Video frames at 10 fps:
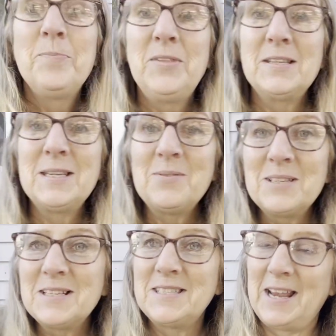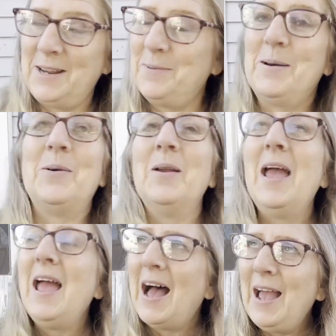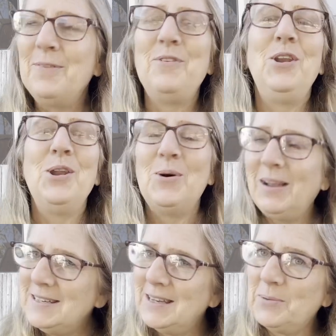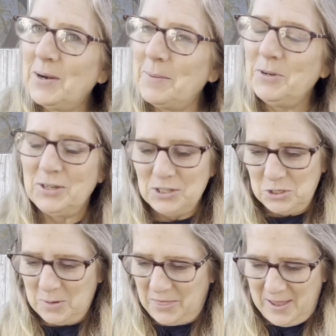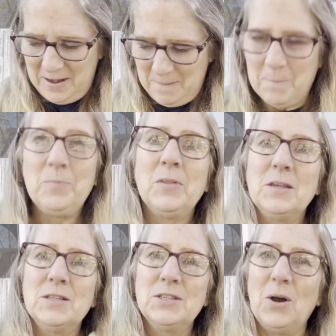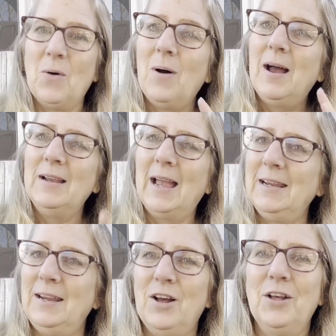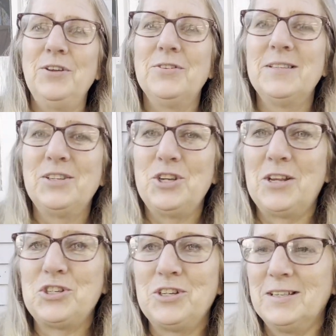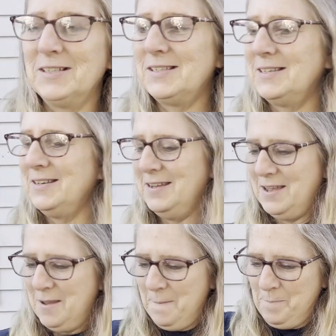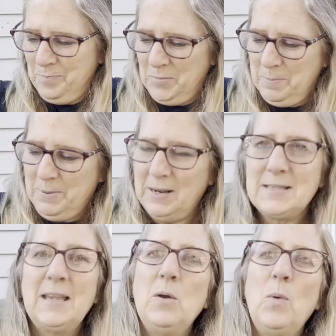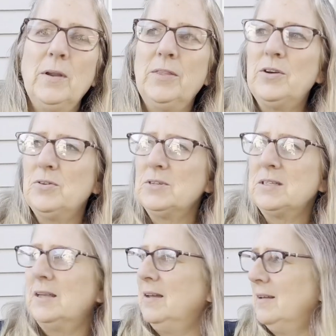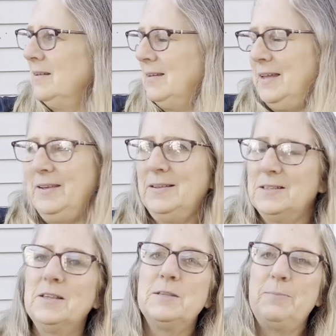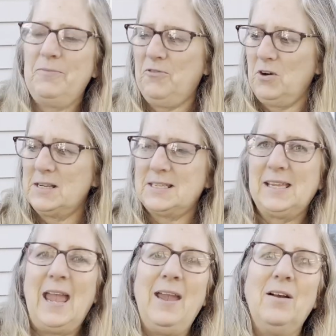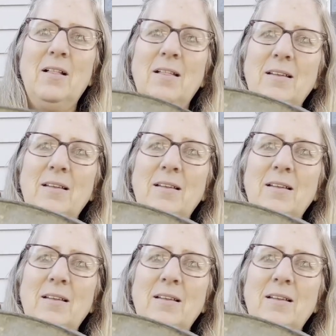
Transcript: This I was excited about. I have no idea what I'm gonna do with it, so I need all your suggestions. But it's like one of those, I think it's for a scale.